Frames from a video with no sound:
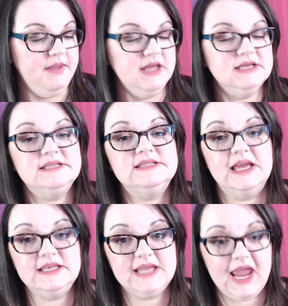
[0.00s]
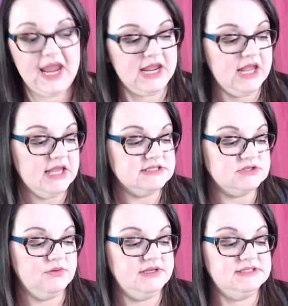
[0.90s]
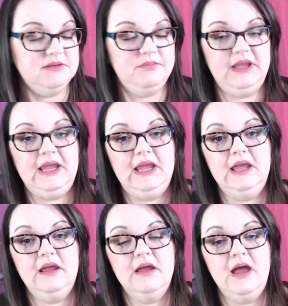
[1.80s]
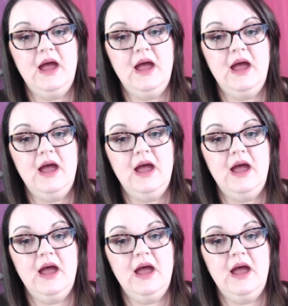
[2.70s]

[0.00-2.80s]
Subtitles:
Sunday is going to be